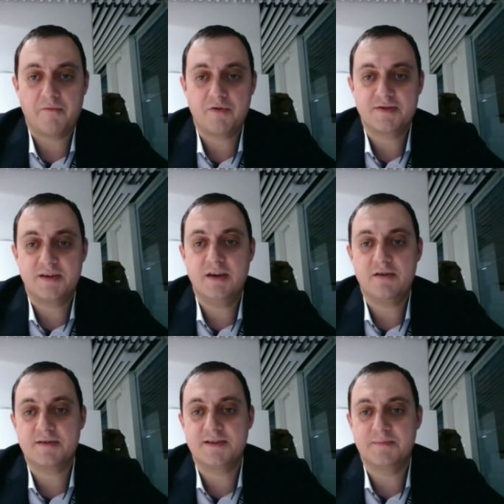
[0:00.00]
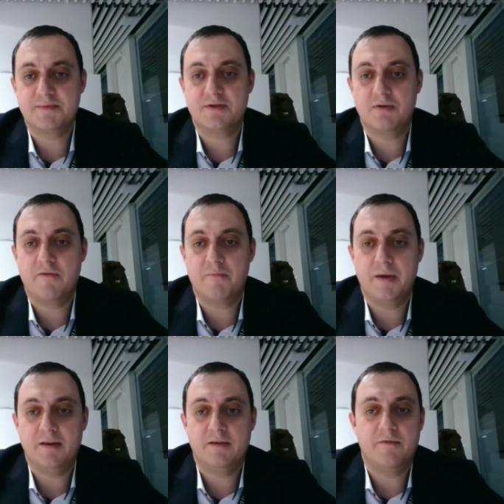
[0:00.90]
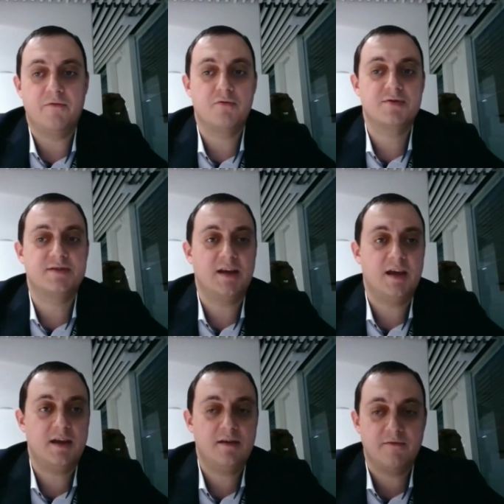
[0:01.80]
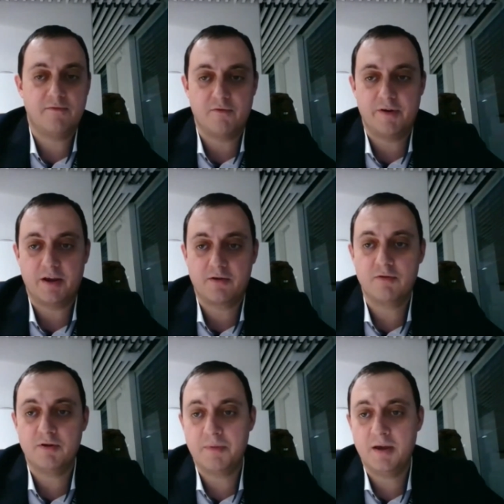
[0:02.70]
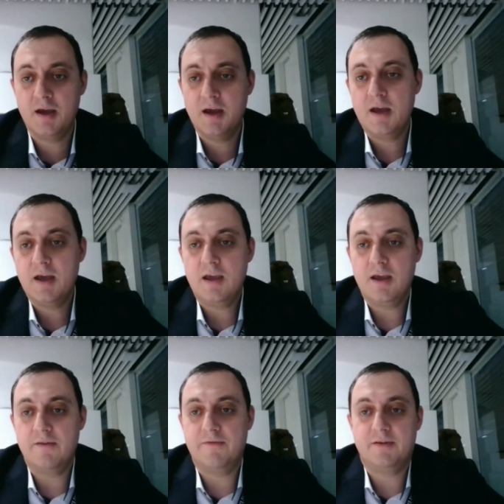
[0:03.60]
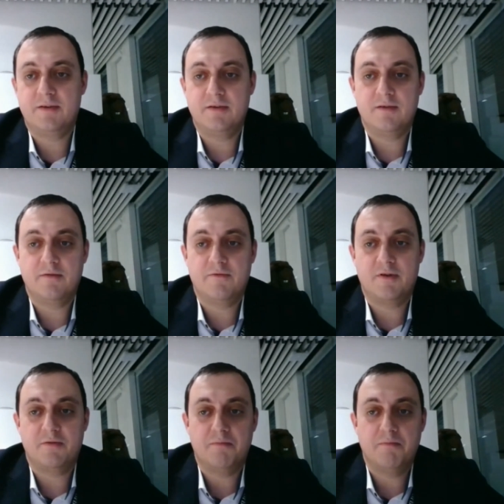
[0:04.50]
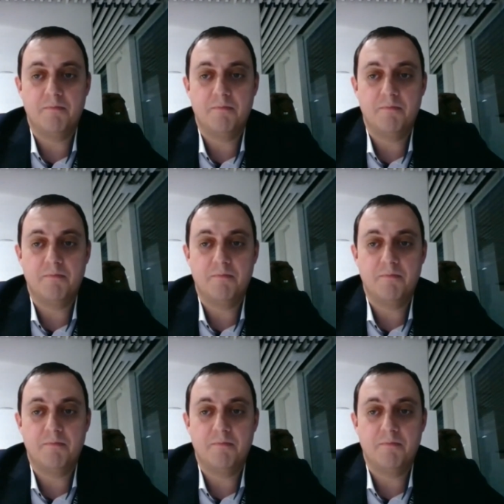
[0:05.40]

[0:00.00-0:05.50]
previous year seems to have been the worst day for the economy if it uh, were